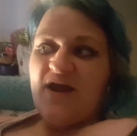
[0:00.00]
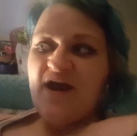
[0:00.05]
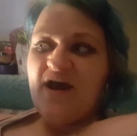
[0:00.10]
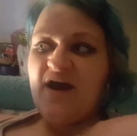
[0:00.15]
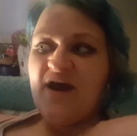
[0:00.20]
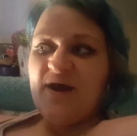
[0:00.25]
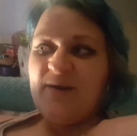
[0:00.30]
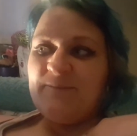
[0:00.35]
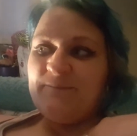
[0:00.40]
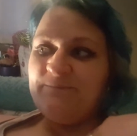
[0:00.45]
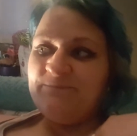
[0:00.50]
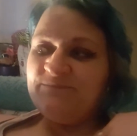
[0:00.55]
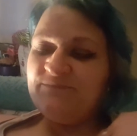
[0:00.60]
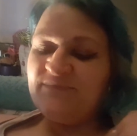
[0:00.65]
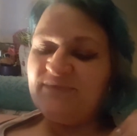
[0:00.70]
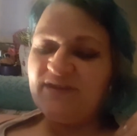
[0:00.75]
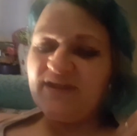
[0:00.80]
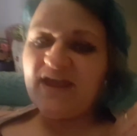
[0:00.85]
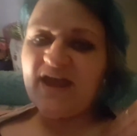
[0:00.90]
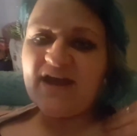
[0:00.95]

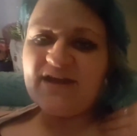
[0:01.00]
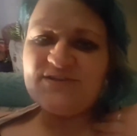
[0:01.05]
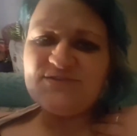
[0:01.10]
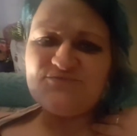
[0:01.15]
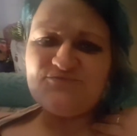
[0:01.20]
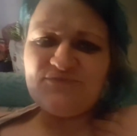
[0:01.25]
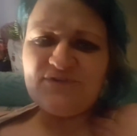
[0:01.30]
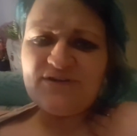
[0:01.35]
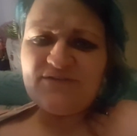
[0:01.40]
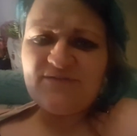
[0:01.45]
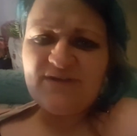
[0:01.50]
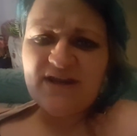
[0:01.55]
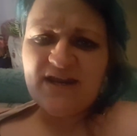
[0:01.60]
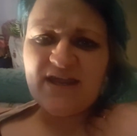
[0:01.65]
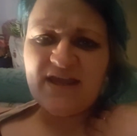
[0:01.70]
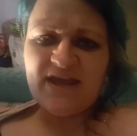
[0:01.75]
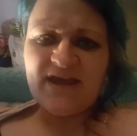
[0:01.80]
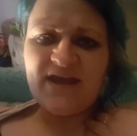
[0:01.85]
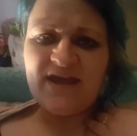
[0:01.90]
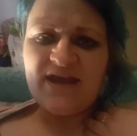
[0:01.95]
Yeah, it's really,
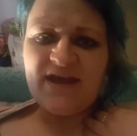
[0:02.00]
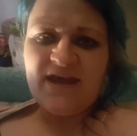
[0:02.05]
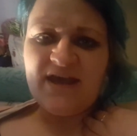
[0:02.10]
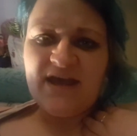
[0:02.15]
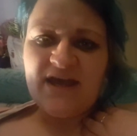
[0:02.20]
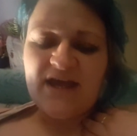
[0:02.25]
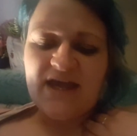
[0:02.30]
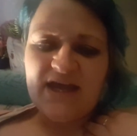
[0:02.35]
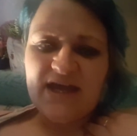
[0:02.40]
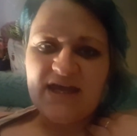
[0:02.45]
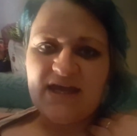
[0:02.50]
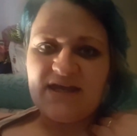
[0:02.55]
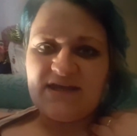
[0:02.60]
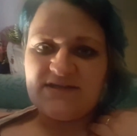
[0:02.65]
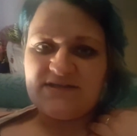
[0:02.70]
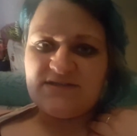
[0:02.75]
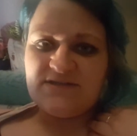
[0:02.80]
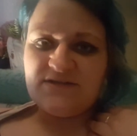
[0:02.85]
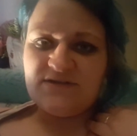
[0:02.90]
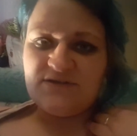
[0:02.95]
really
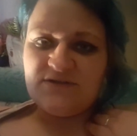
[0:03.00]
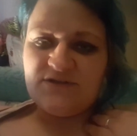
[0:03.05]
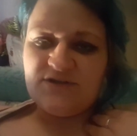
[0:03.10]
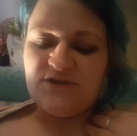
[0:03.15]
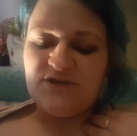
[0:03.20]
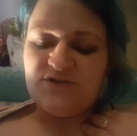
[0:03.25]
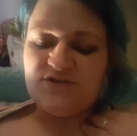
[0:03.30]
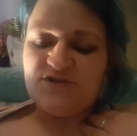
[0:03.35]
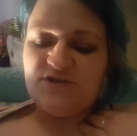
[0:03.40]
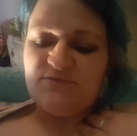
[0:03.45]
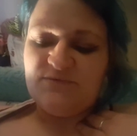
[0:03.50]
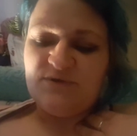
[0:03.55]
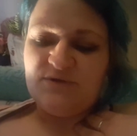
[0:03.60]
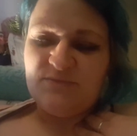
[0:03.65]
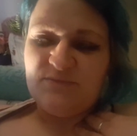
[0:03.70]
hit the YouTube